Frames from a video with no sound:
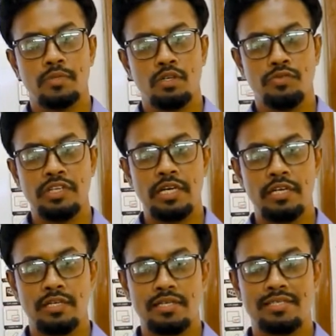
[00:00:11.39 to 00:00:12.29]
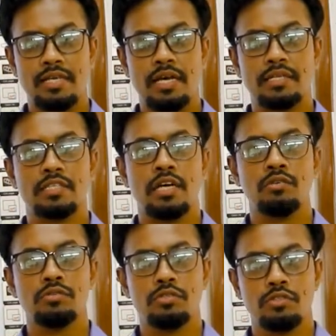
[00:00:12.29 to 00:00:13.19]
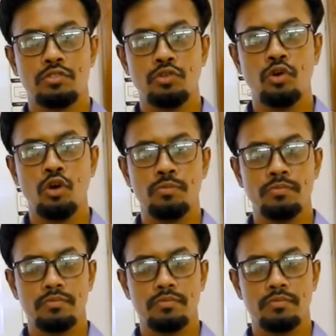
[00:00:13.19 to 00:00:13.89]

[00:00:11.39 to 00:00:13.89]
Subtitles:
we are stuck down to home